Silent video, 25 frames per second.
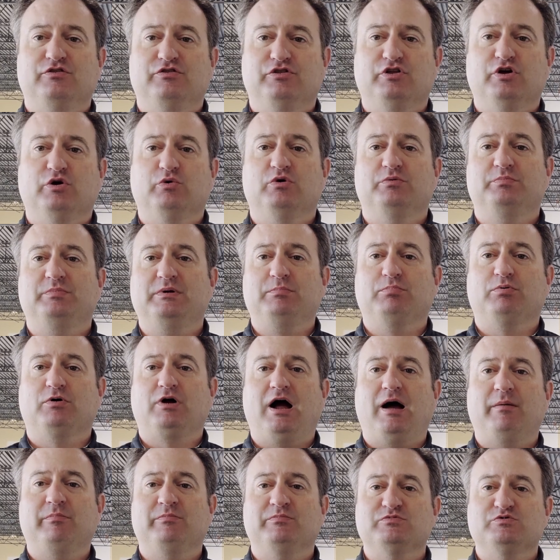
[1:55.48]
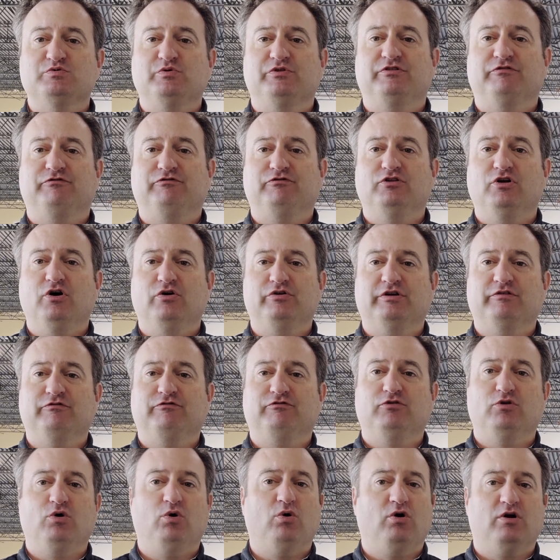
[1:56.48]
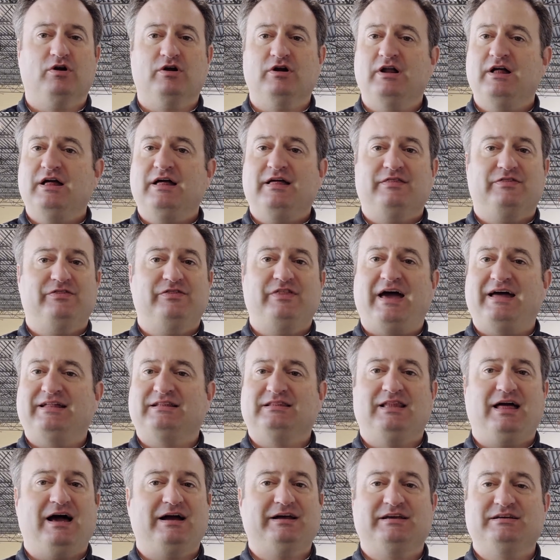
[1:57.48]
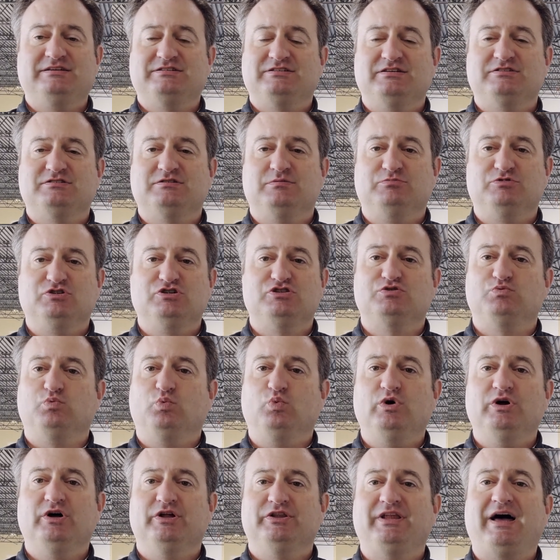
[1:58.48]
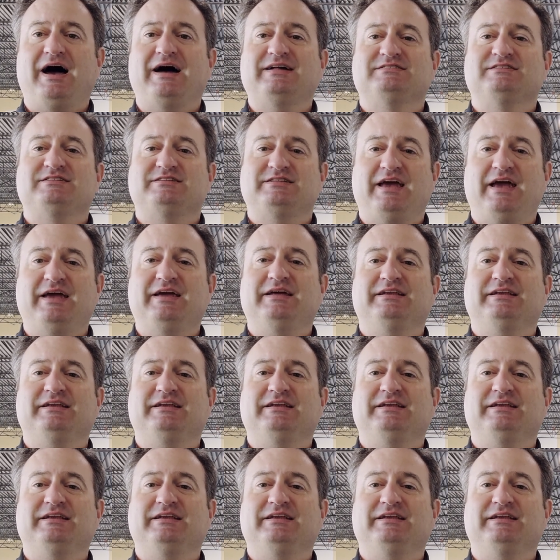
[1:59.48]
there would be problems with a floating floor. That locking system just will not stay